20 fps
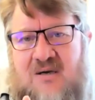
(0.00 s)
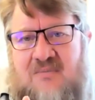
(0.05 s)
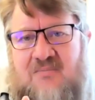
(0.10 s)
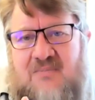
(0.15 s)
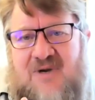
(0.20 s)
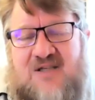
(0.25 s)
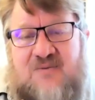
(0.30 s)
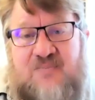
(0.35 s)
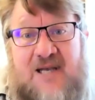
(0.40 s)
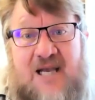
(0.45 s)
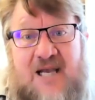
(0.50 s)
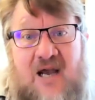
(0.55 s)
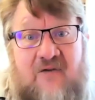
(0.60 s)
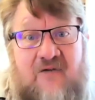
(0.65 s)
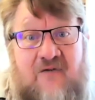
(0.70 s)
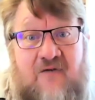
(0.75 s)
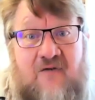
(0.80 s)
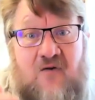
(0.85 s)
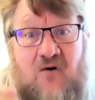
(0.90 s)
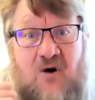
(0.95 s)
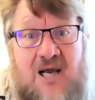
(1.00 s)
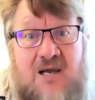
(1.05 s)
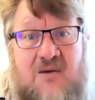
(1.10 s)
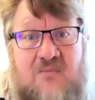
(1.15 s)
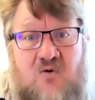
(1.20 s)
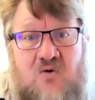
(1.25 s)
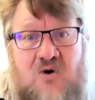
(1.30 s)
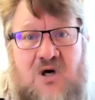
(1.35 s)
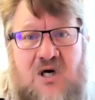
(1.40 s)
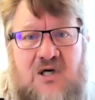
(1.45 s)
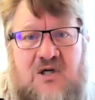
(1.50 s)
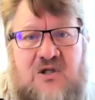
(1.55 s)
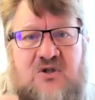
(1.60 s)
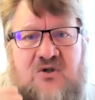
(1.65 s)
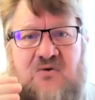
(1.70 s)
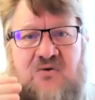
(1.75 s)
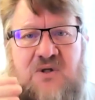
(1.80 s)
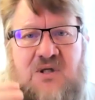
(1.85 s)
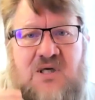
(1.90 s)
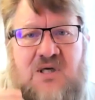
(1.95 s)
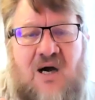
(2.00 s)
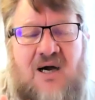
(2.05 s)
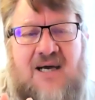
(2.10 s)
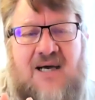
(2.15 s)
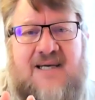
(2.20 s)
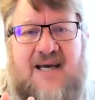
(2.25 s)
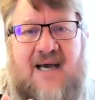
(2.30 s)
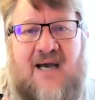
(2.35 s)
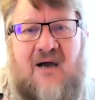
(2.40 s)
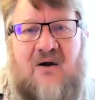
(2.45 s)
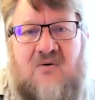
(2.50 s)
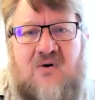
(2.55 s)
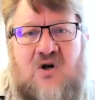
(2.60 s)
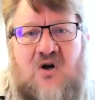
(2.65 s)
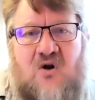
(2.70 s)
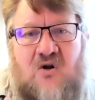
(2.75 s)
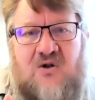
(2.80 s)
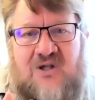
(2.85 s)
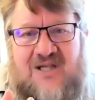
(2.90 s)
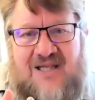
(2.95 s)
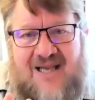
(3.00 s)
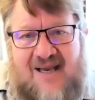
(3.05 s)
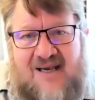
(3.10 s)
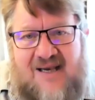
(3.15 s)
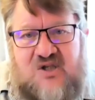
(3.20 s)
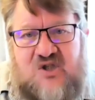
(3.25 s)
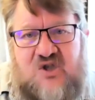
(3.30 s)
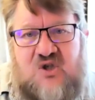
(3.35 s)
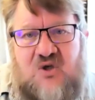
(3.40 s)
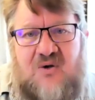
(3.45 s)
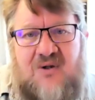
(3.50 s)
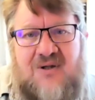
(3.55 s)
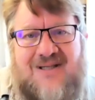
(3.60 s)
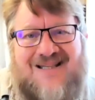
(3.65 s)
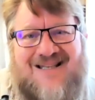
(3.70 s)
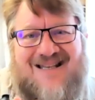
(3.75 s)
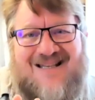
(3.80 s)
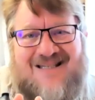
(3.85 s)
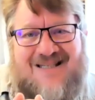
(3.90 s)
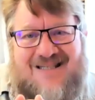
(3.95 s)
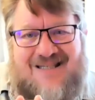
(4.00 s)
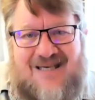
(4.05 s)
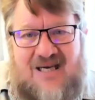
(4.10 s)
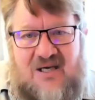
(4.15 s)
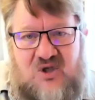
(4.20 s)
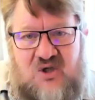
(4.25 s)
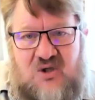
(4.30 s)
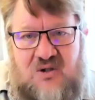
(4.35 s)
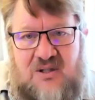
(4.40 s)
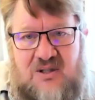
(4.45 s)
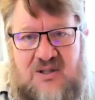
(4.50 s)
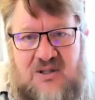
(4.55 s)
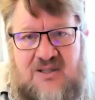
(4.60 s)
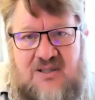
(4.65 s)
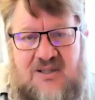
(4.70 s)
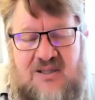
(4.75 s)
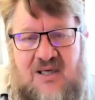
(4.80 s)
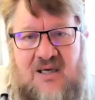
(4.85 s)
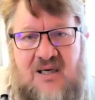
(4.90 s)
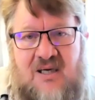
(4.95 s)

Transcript: must be a framework to guide our contextual decisions.